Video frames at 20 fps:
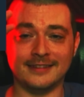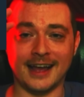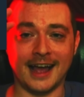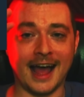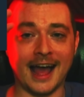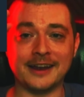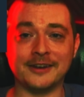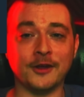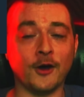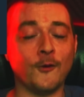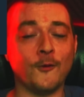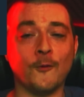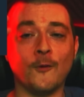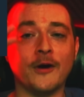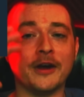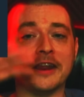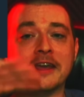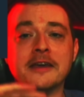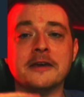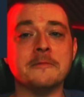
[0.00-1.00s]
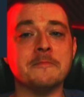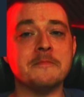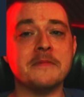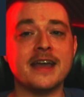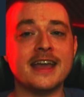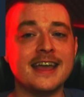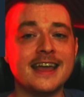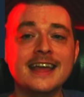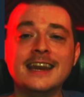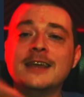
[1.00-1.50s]
I don't want him
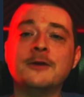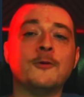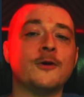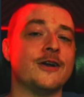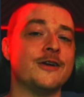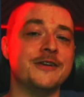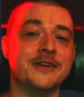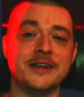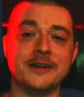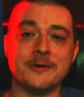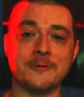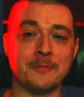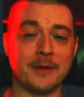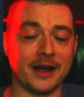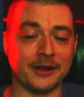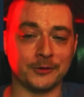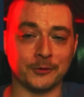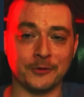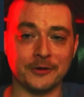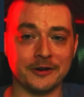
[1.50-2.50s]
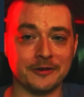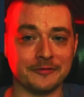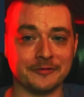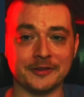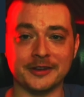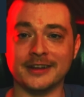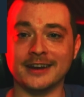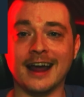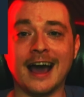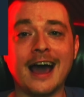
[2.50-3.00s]
anywhere near my Twitter
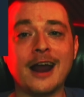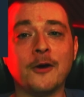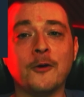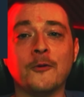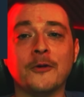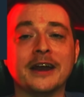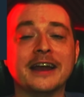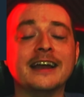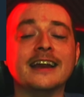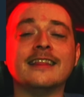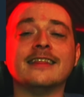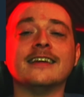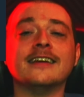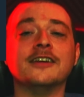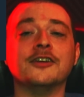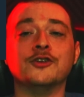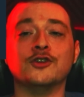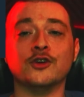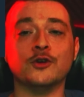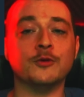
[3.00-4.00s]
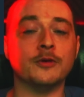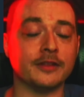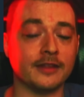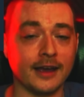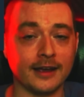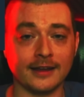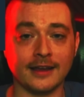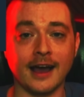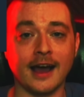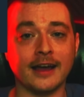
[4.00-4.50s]
feed. I don't want anything to do with
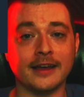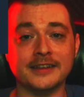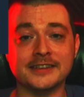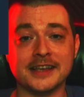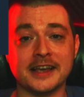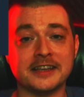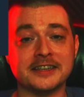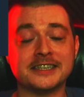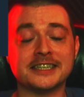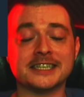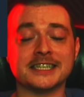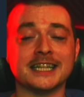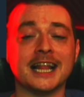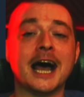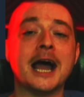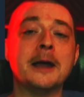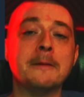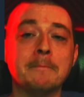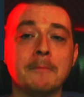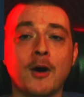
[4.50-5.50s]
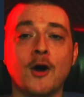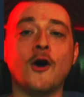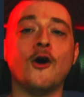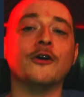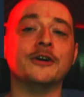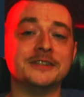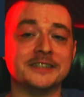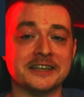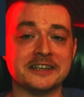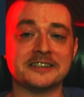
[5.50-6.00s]
that guy. He's a slime
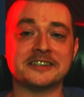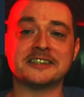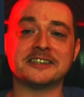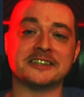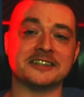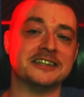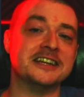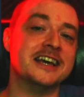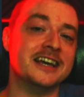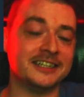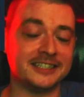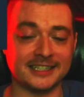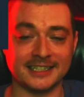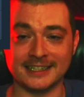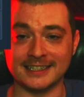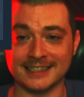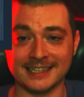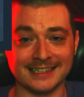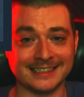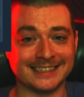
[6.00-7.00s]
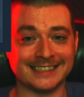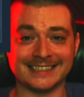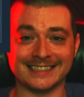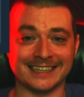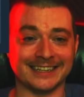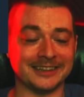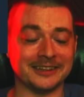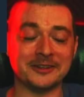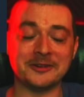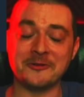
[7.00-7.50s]
ball. He's a snitch. He's
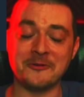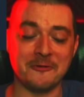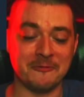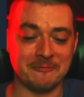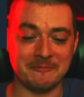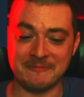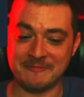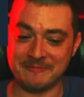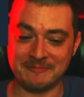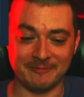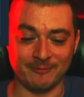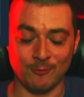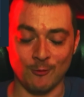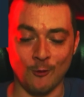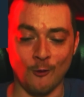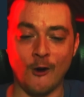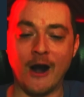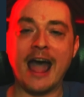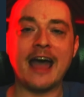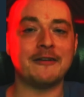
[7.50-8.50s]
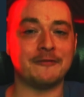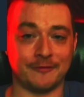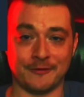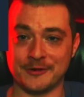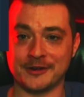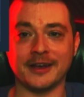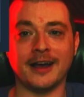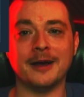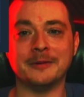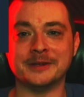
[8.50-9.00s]
just a little rat
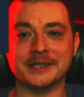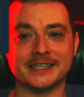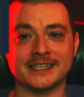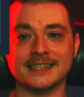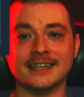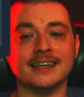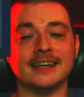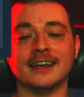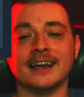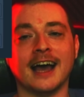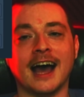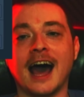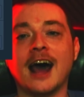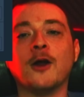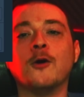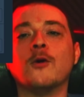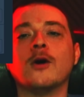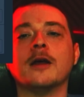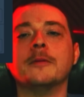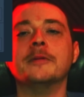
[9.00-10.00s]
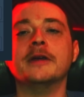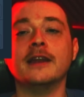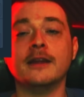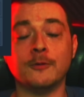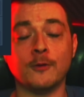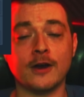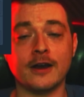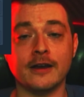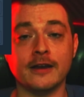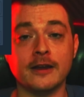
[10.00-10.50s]
for Tommy C. I don't want him
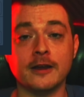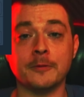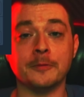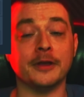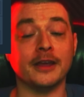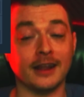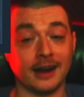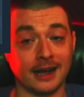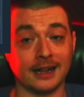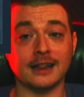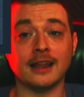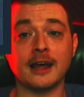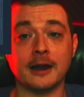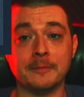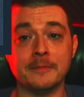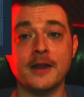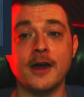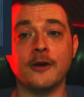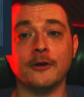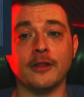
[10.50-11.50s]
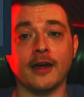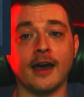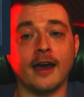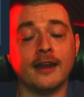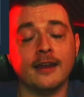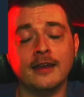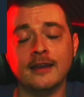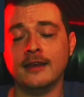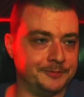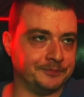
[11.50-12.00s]
anywhere near me, and I let him know
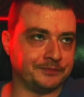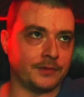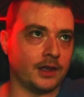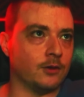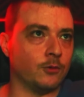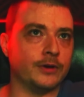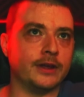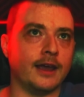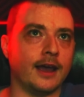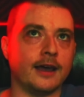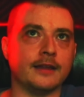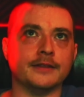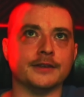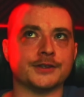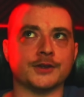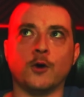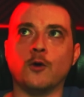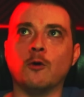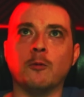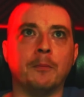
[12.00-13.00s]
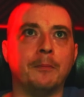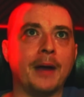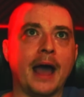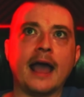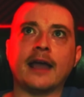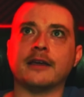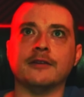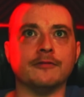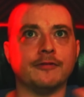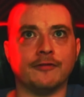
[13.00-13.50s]
that. And we had this whole
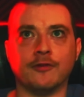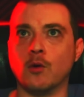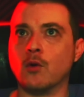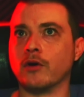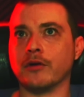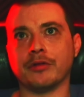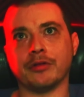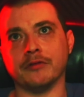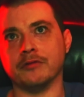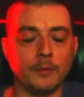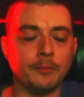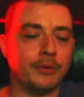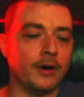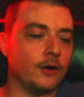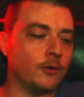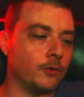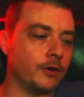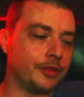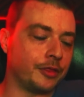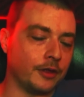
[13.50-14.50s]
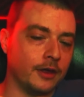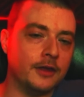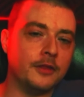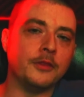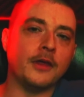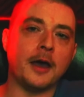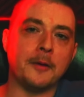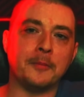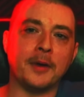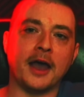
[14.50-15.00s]
back and forth. But within
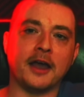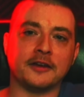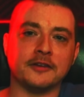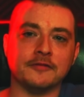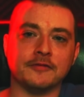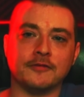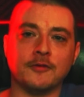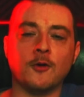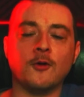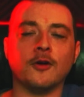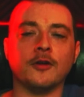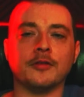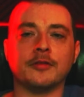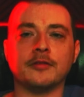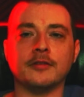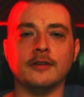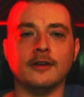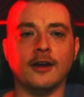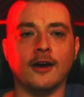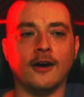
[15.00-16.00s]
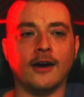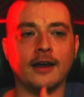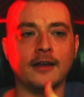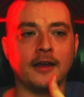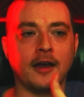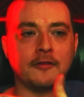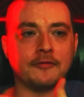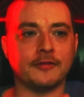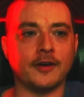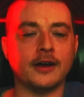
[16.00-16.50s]
that back and forth,
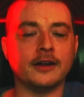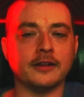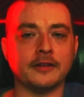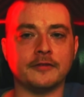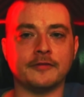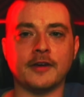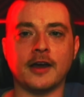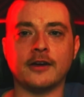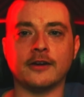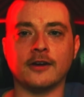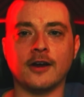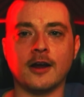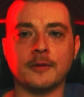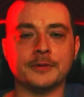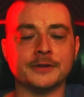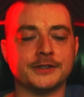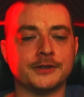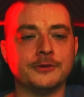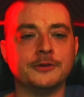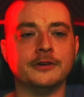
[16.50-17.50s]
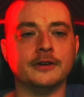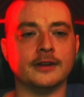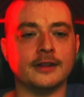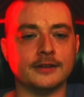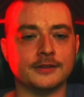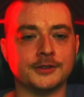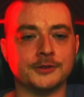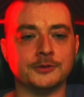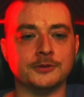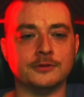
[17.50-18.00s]
I finally found an opportunity
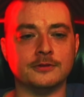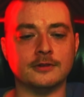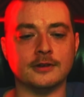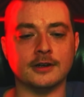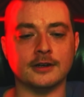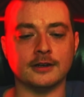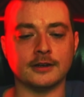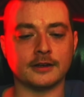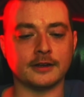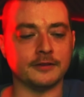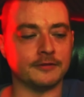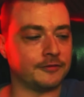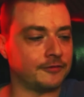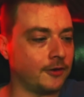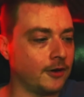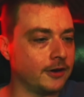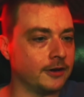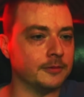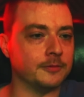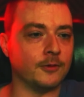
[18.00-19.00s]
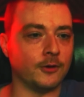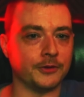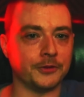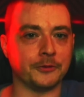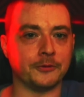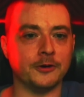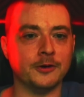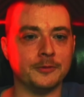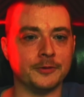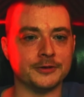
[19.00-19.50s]
to confront him on the
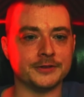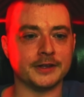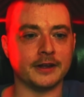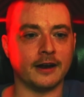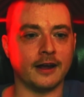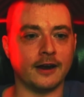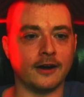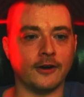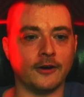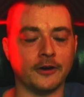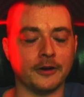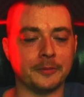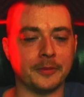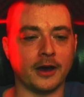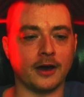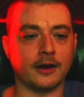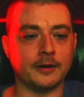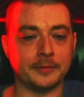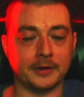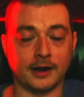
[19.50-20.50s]
rumors that I'd heard about him.